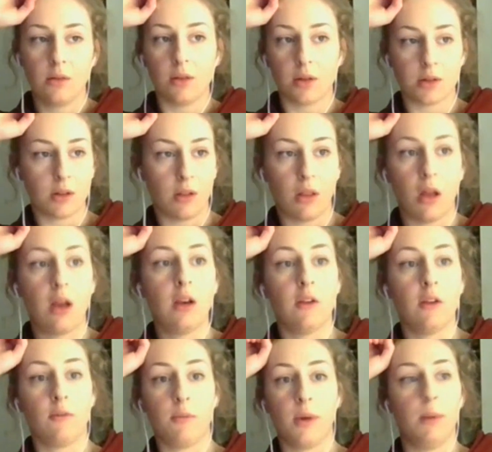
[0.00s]
there's a lot
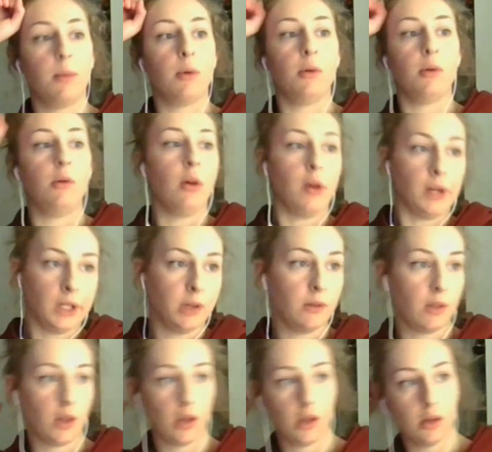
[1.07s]
of people who
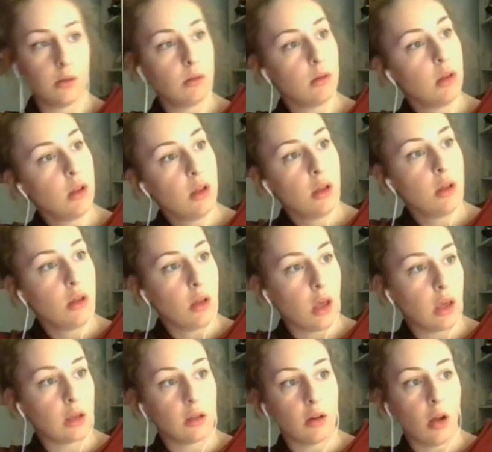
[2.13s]
argue that
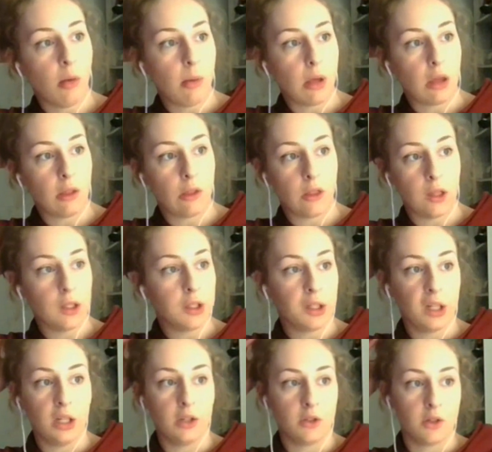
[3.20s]
economic
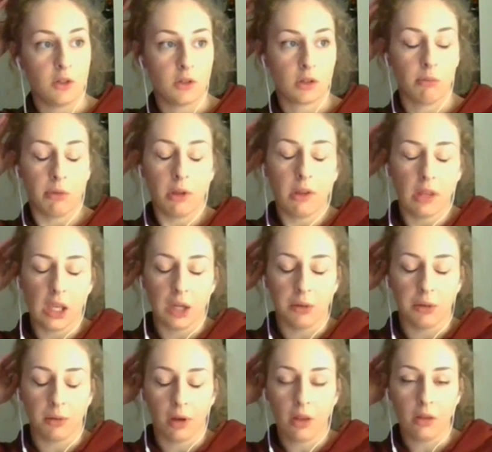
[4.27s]
theory is just completely
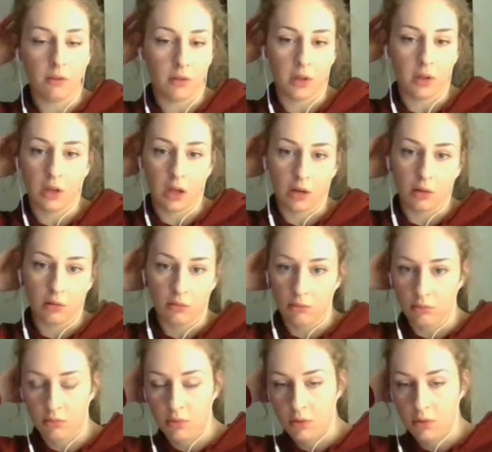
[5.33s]
irrelevant now,